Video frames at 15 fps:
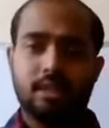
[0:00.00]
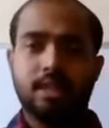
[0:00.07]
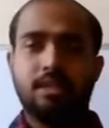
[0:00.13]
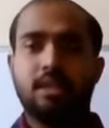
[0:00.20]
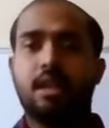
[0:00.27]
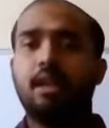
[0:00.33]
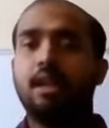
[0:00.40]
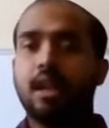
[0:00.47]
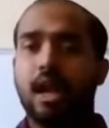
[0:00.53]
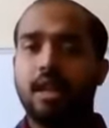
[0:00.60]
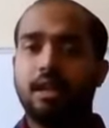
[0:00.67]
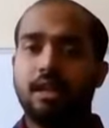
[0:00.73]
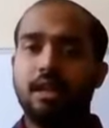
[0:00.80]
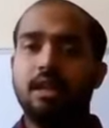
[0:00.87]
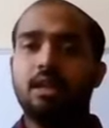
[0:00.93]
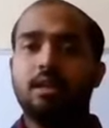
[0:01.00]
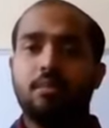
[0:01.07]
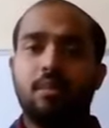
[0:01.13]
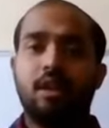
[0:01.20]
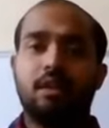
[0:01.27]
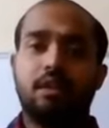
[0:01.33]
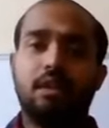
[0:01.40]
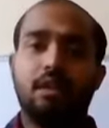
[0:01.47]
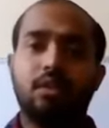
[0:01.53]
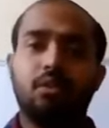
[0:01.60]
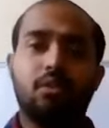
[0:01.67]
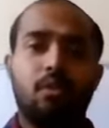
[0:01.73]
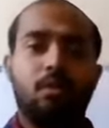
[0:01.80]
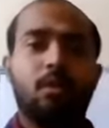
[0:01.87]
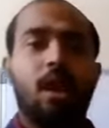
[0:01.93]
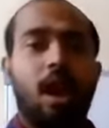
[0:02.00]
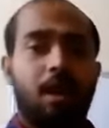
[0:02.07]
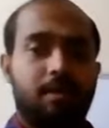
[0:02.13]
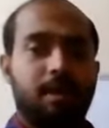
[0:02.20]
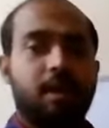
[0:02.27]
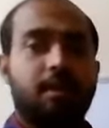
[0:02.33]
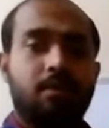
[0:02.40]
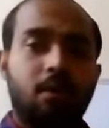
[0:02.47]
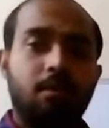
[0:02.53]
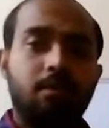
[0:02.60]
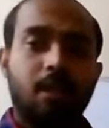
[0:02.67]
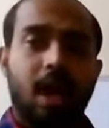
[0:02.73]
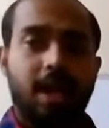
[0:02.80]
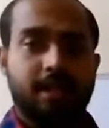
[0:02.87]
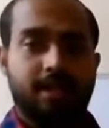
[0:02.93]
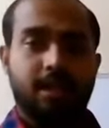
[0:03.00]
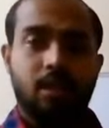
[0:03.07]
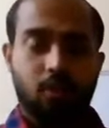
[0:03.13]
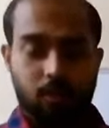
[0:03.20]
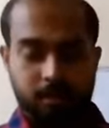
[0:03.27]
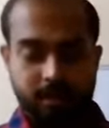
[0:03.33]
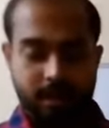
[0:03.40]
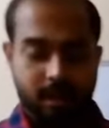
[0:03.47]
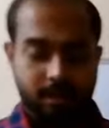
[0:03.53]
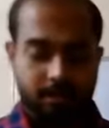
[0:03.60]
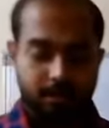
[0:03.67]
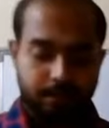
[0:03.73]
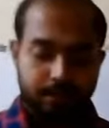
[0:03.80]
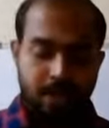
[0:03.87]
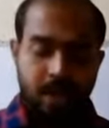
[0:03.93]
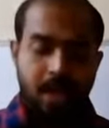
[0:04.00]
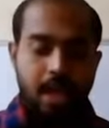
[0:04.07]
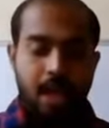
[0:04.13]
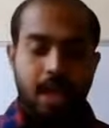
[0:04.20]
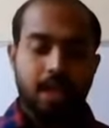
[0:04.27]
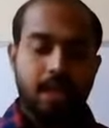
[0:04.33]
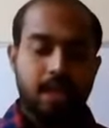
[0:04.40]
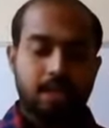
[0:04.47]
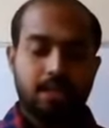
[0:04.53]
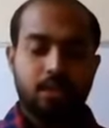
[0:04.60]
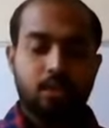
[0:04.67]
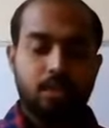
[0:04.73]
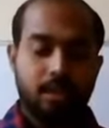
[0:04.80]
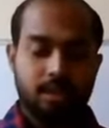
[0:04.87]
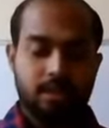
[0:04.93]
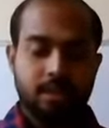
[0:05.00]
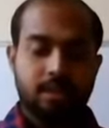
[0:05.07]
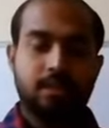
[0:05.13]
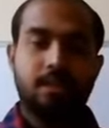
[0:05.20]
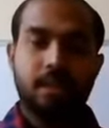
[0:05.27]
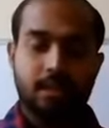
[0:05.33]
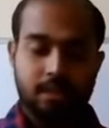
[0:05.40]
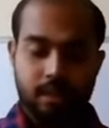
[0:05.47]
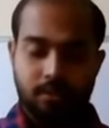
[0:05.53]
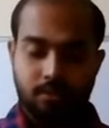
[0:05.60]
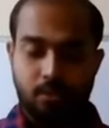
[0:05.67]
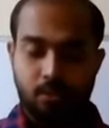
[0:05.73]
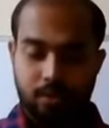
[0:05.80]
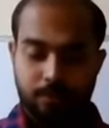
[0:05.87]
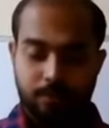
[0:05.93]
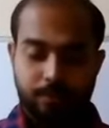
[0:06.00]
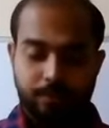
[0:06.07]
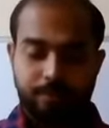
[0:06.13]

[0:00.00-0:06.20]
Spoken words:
690, but you updated from ICR website. Agriculture University 64.